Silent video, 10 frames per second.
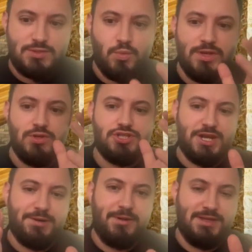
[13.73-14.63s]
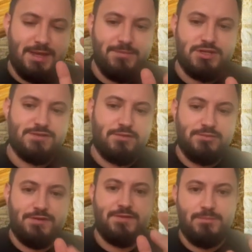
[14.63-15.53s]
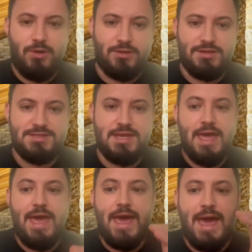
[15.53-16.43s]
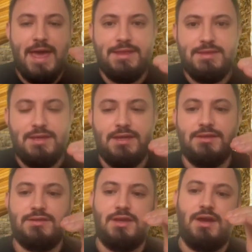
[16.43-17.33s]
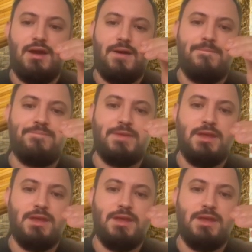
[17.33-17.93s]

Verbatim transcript: when you generate images from different models and in, um,